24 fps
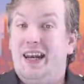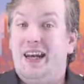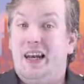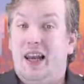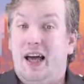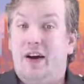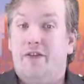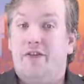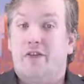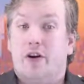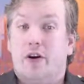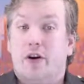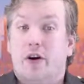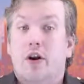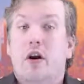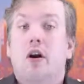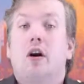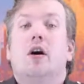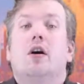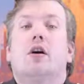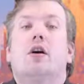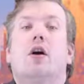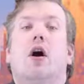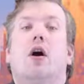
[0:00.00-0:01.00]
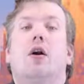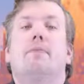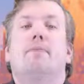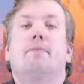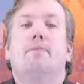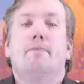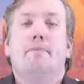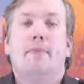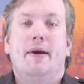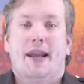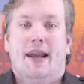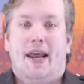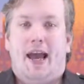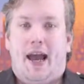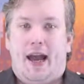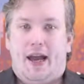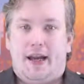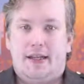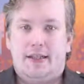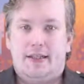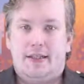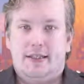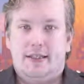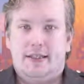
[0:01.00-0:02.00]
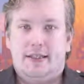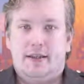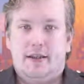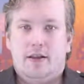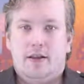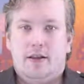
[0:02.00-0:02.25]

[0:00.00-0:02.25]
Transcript: lover called Minax.